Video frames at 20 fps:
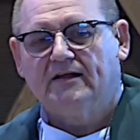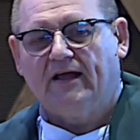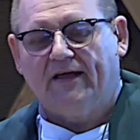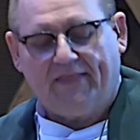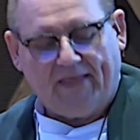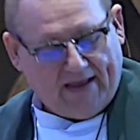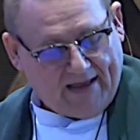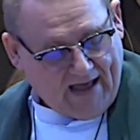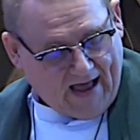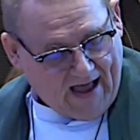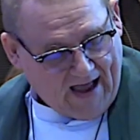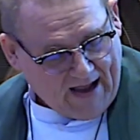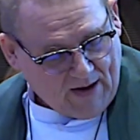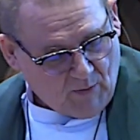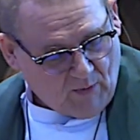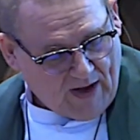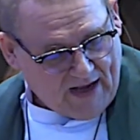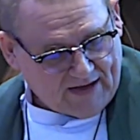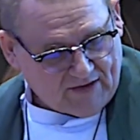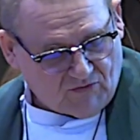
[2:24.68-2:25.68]
And the guy
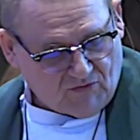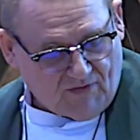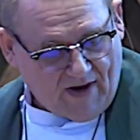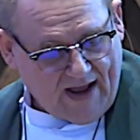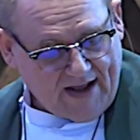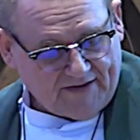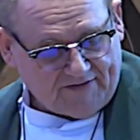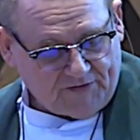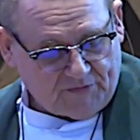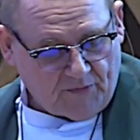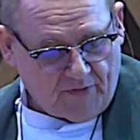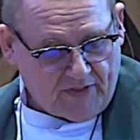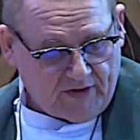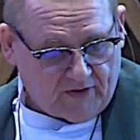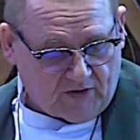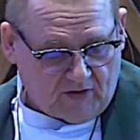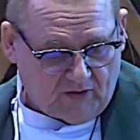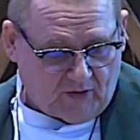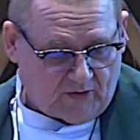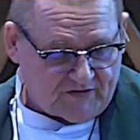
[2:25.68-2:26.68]
went right through
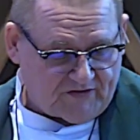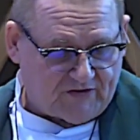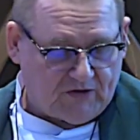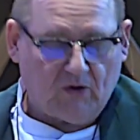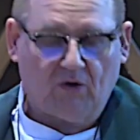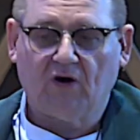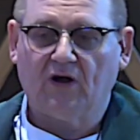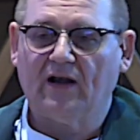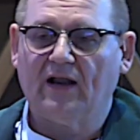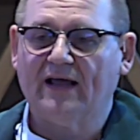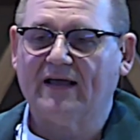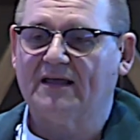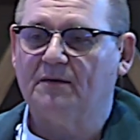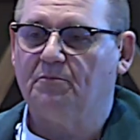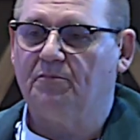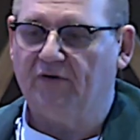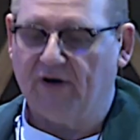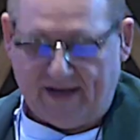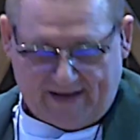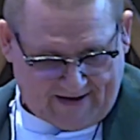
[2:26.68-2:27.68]
the closed door like a
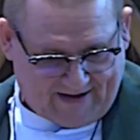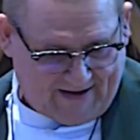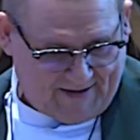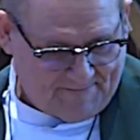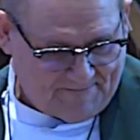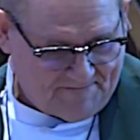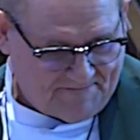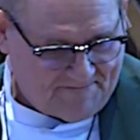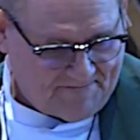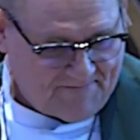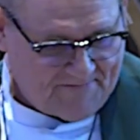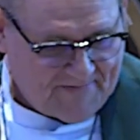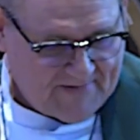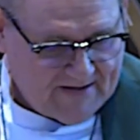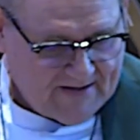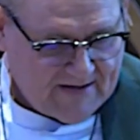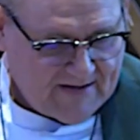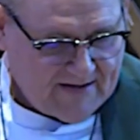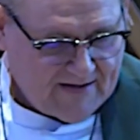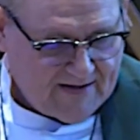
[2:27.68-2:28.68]
brick.
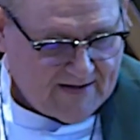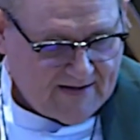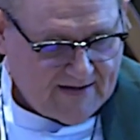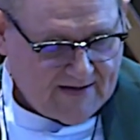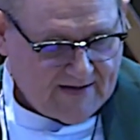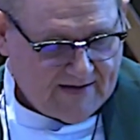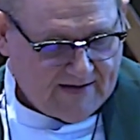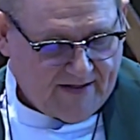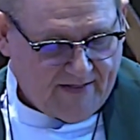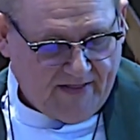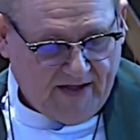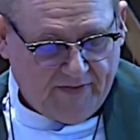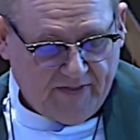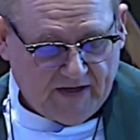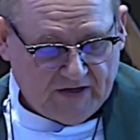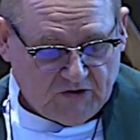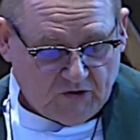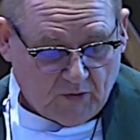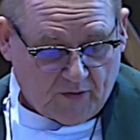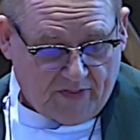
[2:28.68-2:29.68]
Then
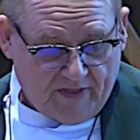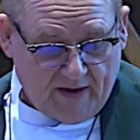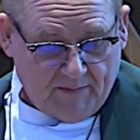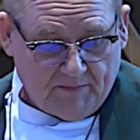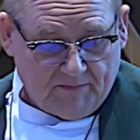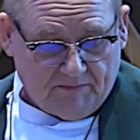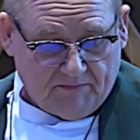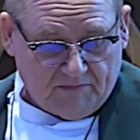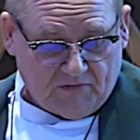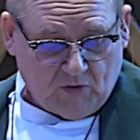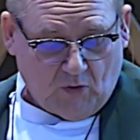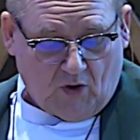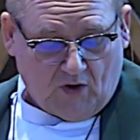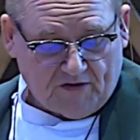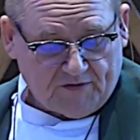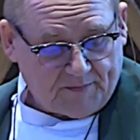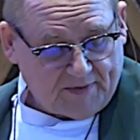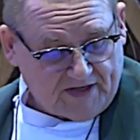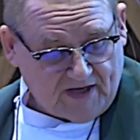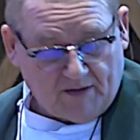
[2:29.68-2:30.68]
they took him to
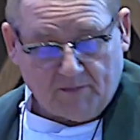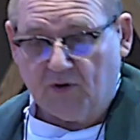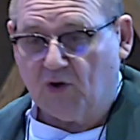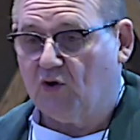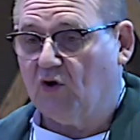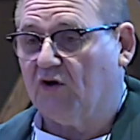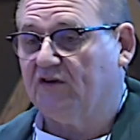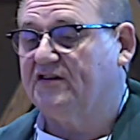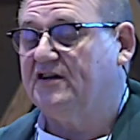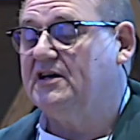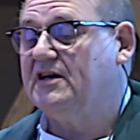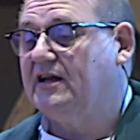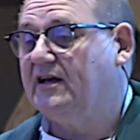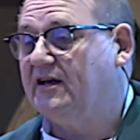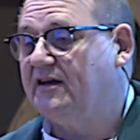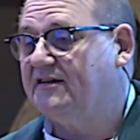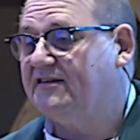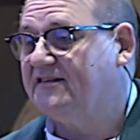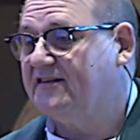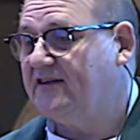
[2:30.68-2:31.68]
hospital because he
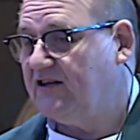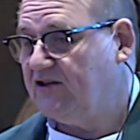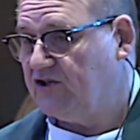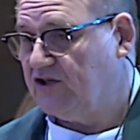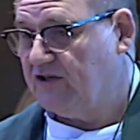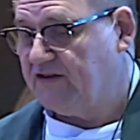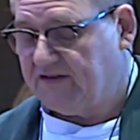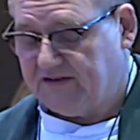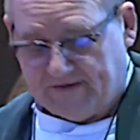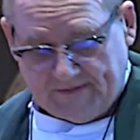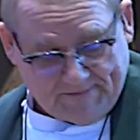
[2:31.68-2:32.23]
needed stitches.